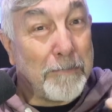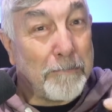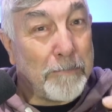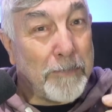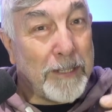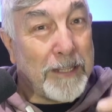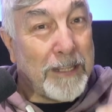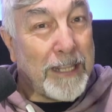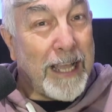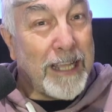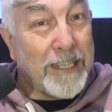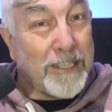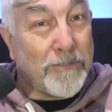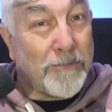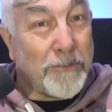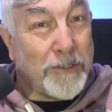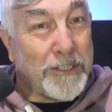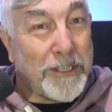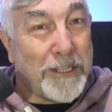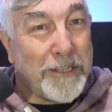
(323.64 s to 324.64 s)
But that's
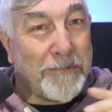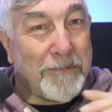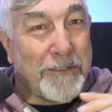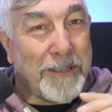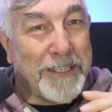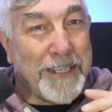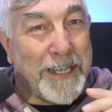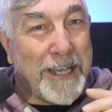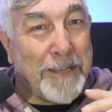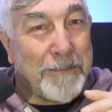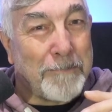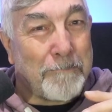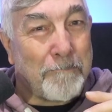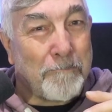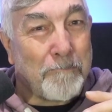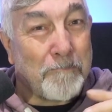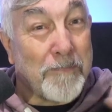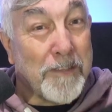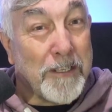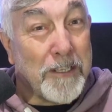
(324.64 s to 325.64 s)
for another video,
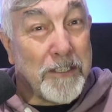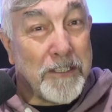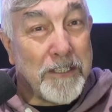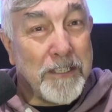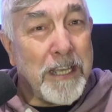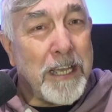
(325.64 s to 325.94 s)
because